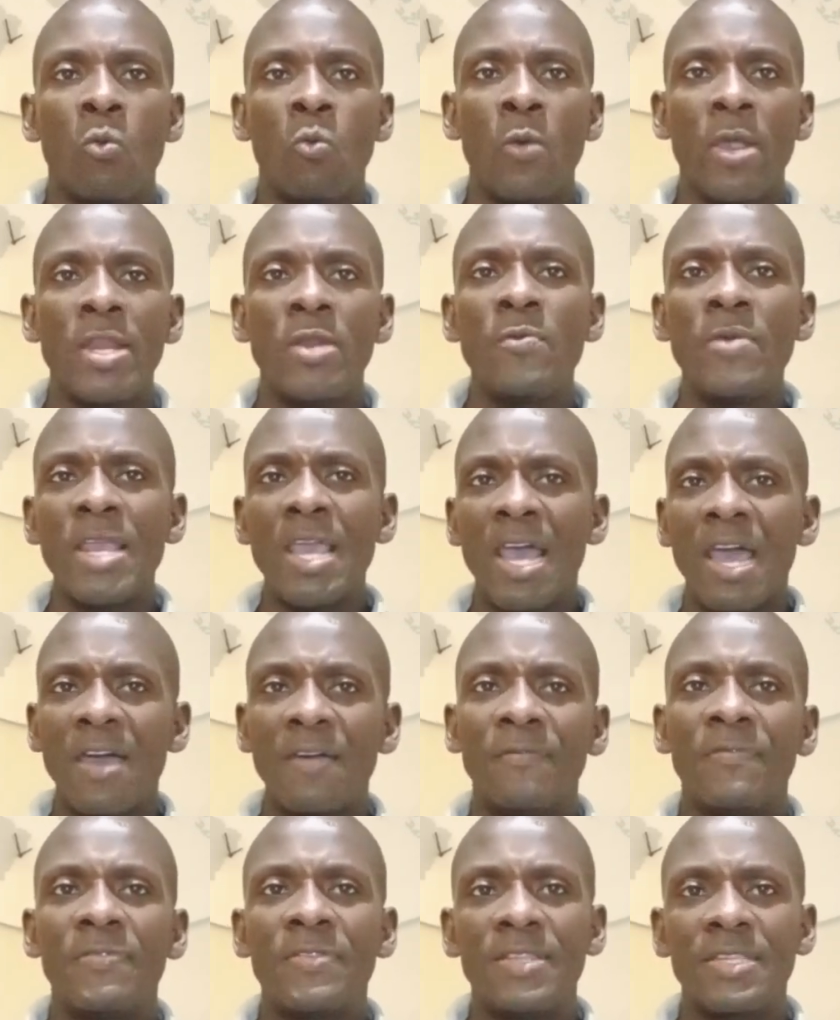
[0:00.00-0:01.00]
When we
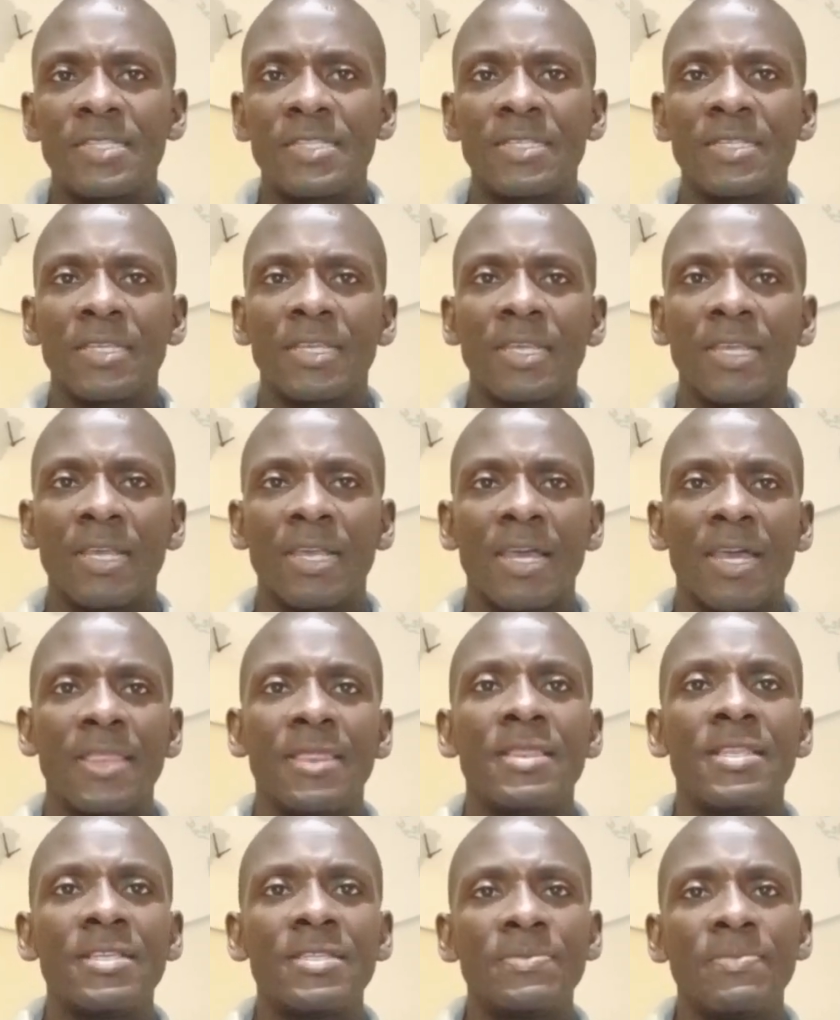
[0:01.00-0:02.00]
have this,
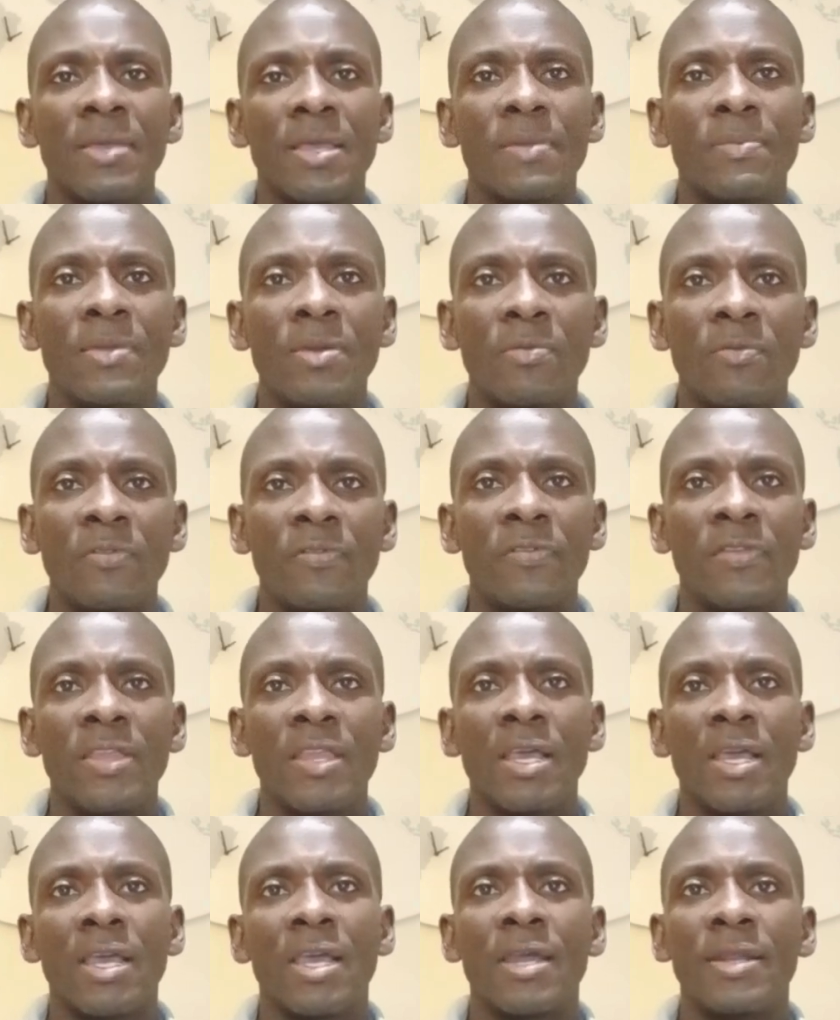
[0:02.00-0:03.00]
can this make me move
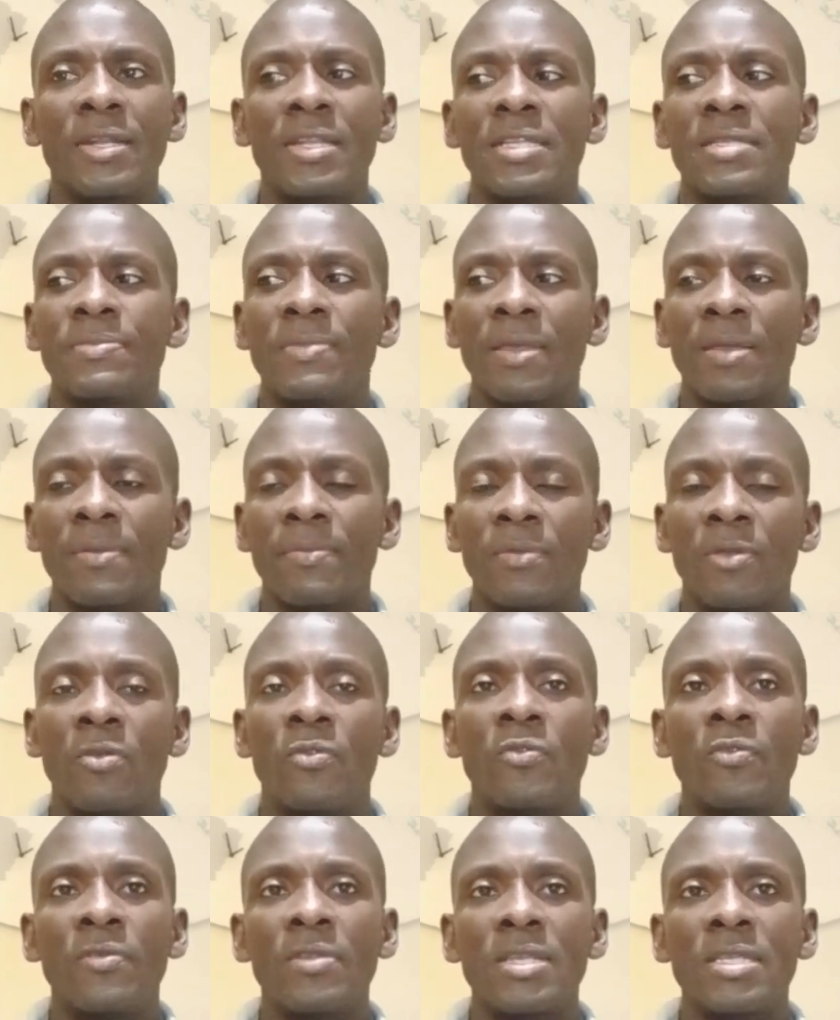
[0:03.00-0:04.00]
here? Can this make me
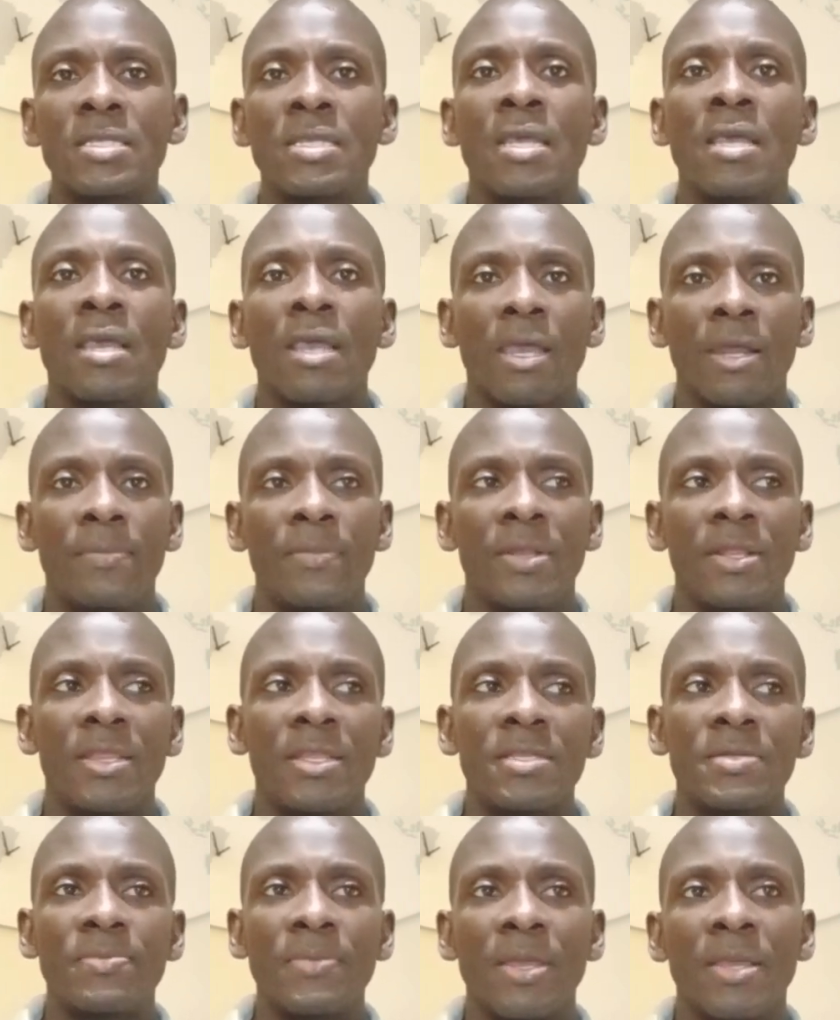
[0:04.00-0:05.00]
do this? Can
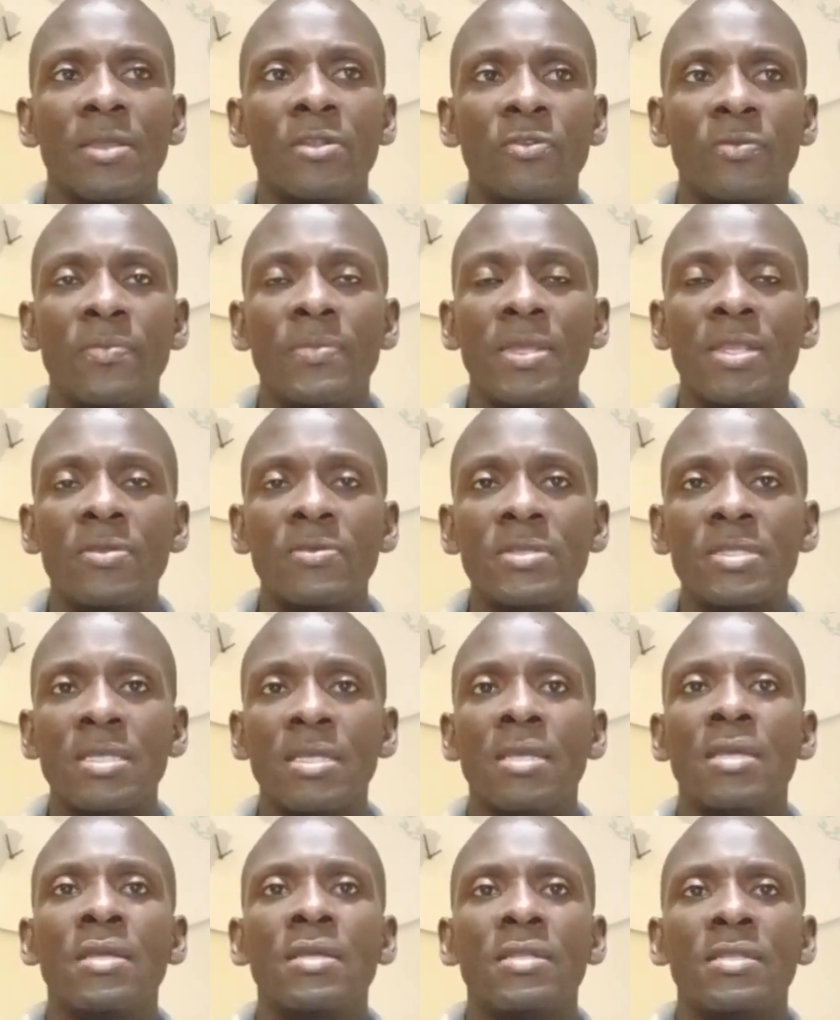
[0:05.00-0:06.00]
this make me this?